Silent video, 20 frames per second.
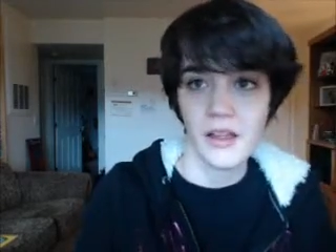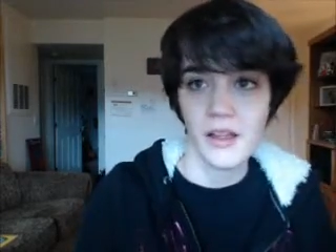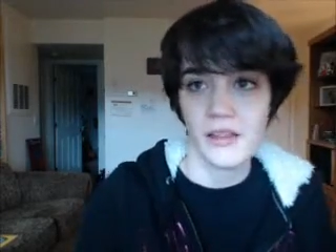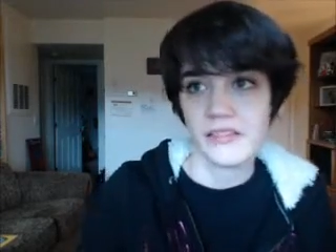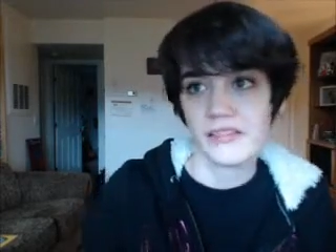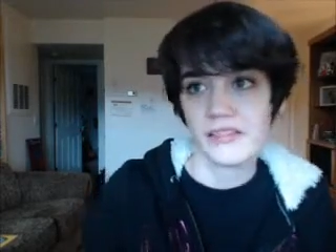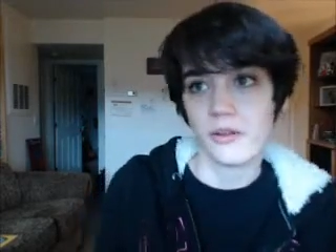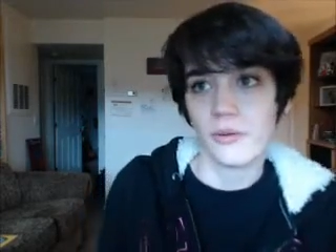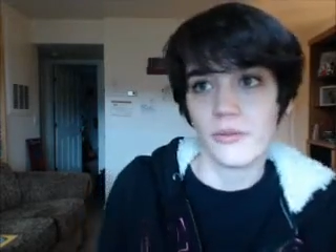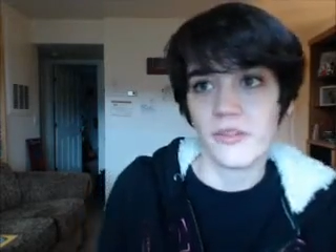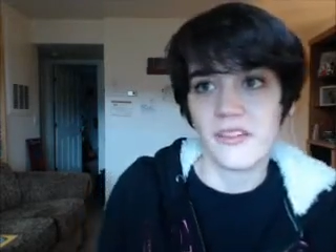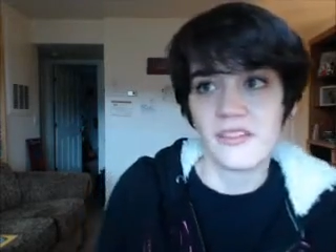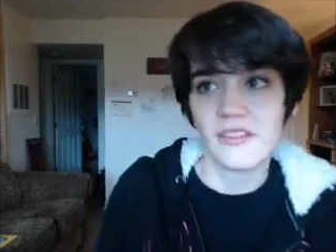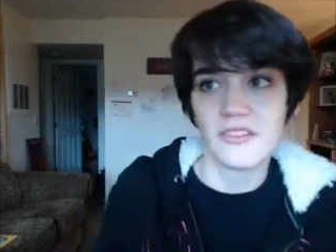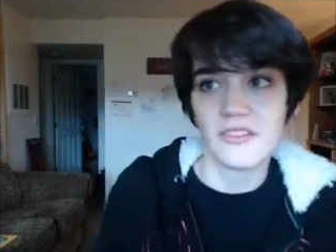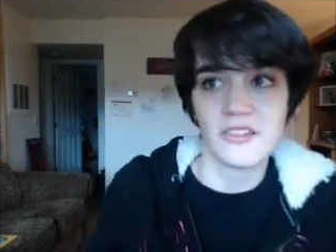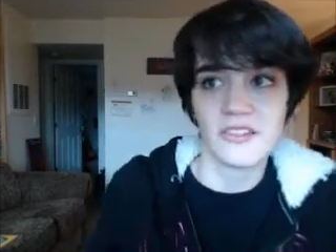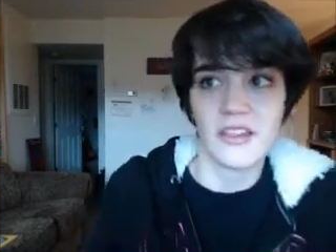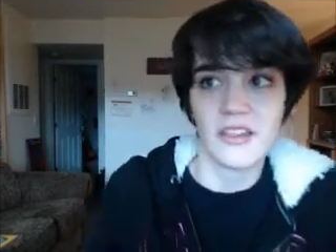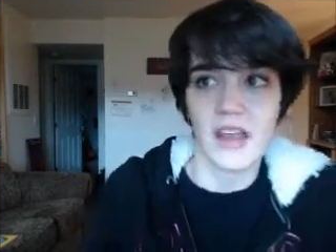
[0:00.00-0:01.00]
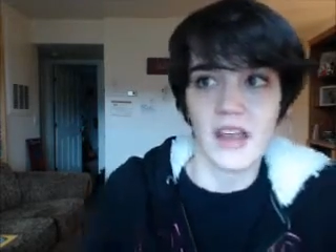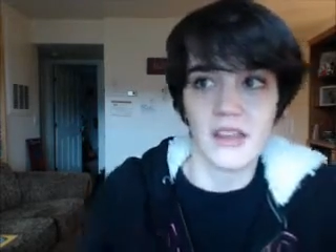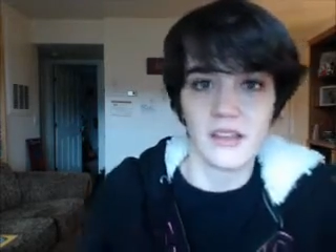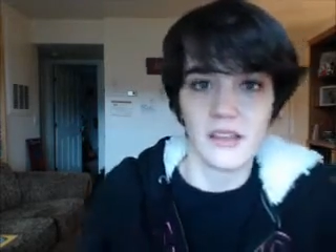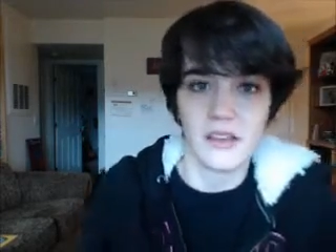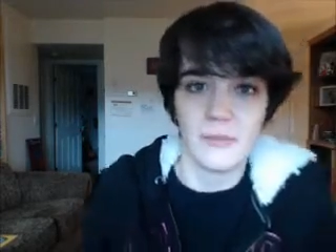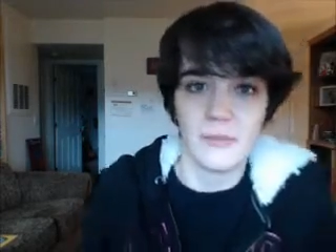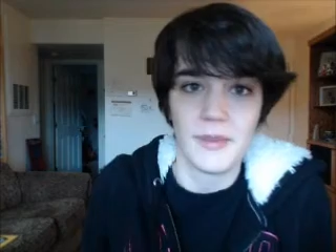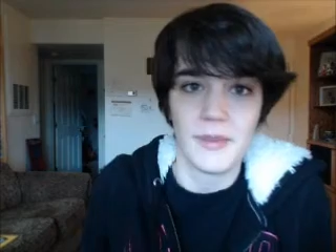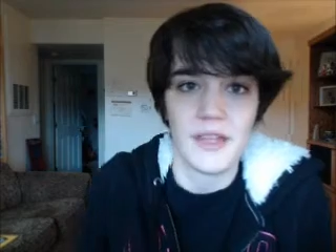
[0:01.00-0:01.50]
So this is just kind of
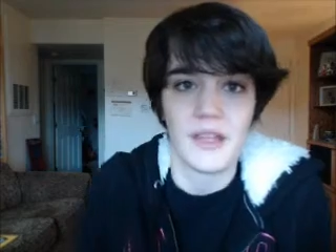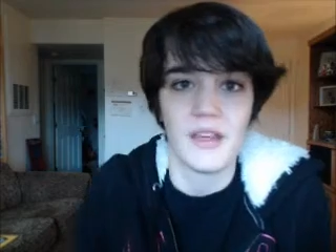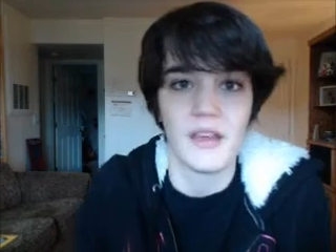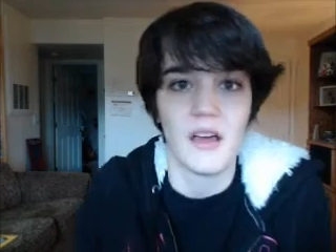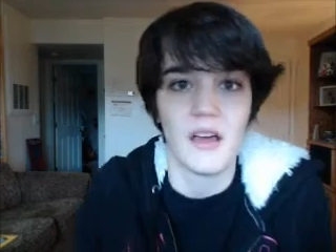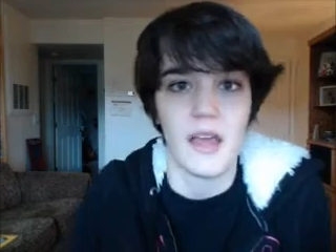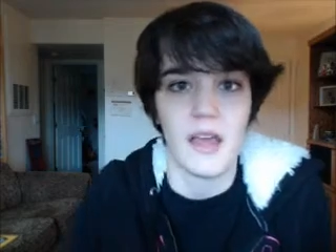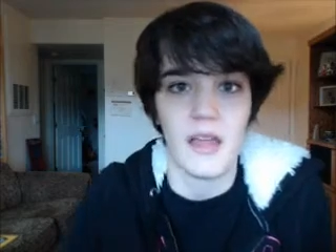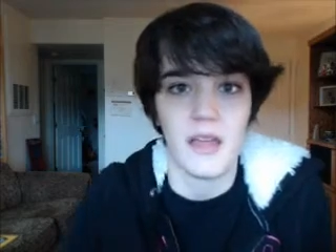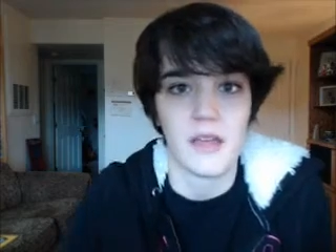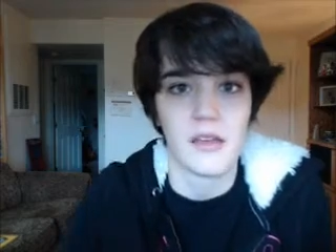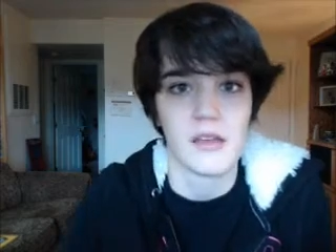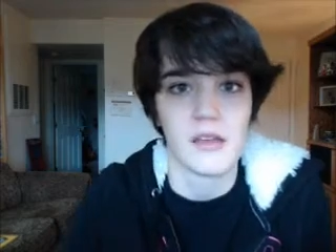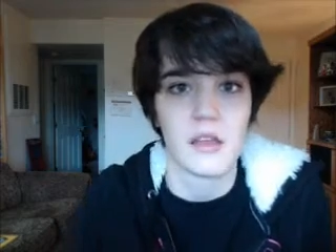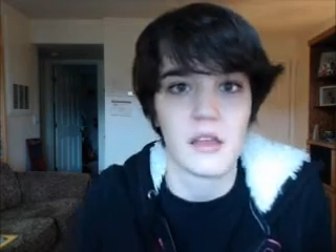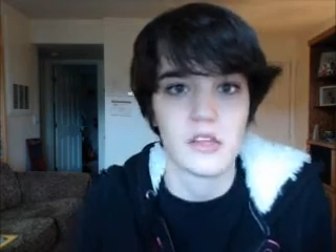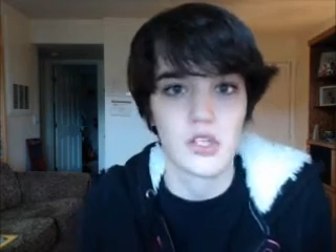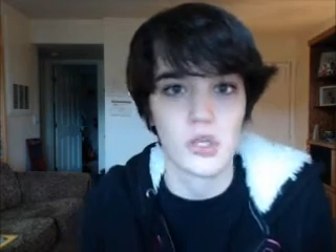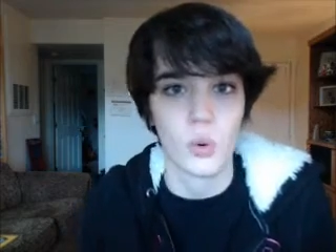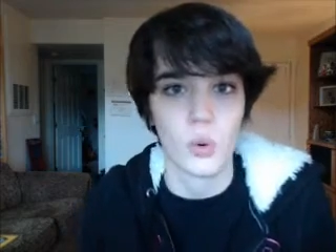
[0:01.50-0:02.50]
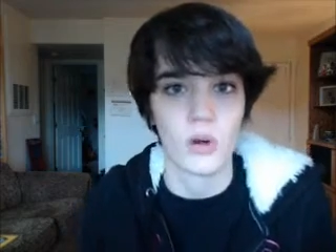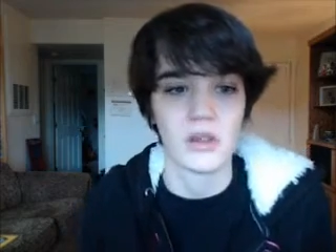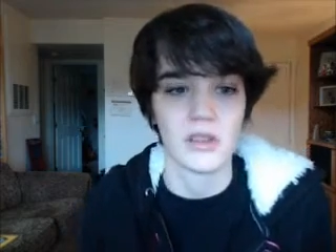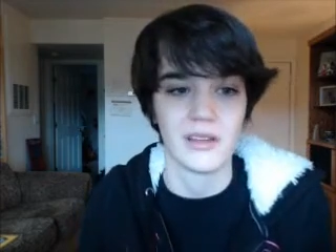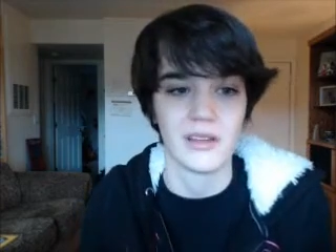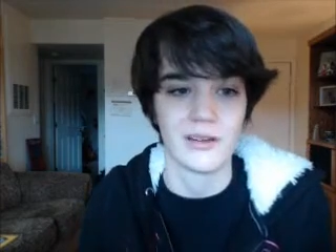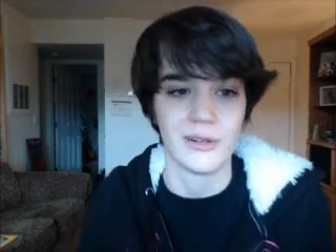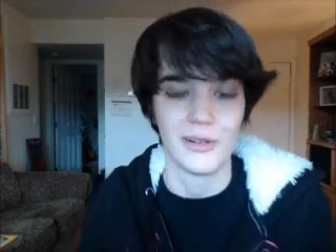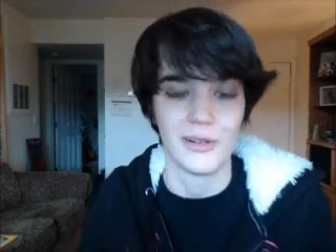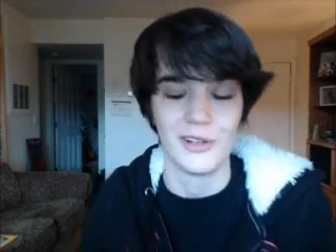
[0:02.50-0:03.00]
going to be a short
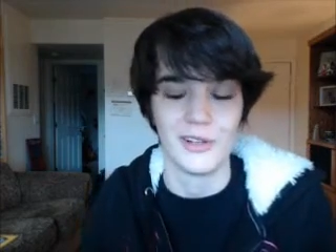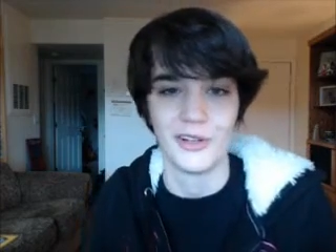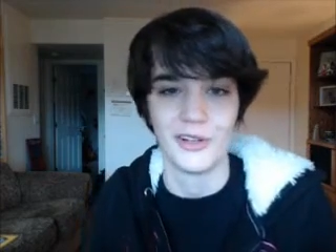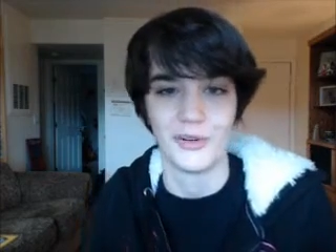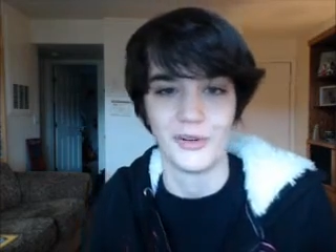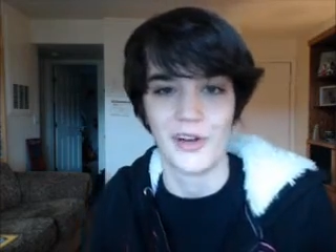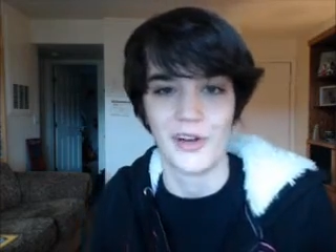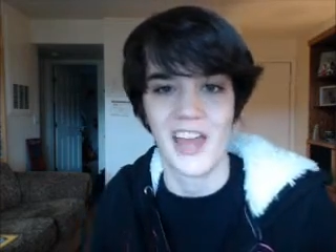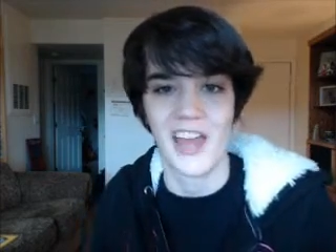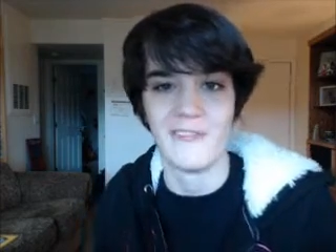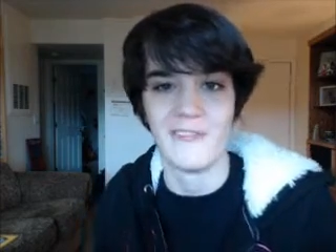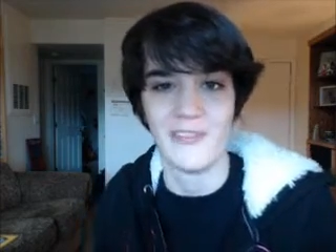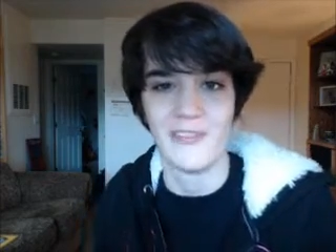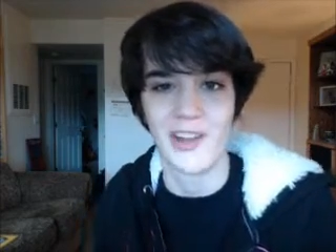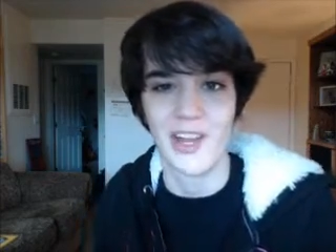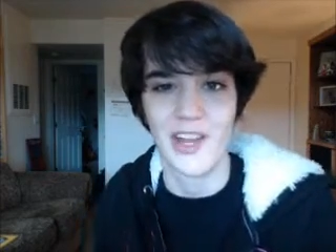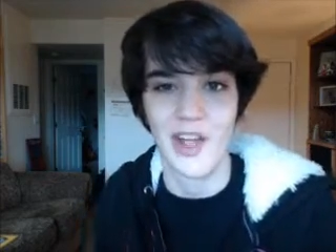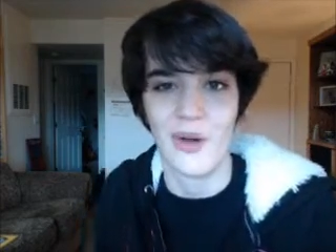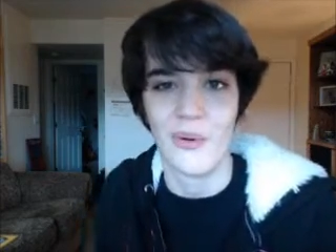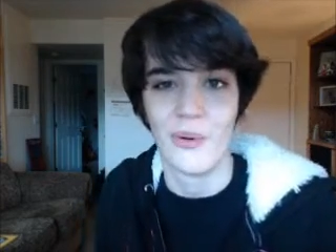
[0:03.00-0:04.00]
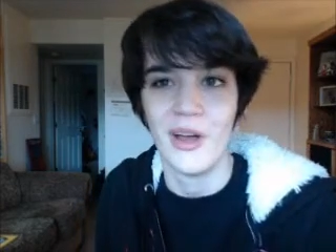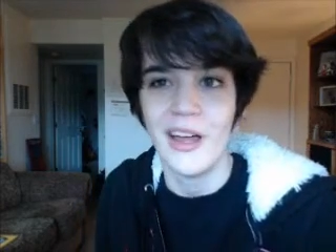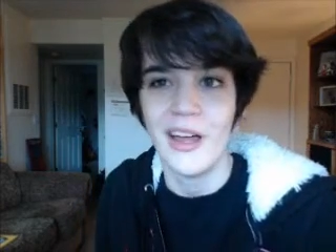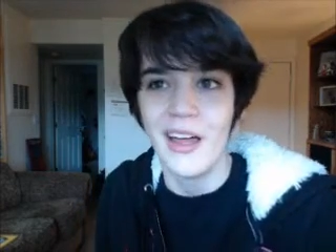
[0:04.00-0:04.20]
little rant video.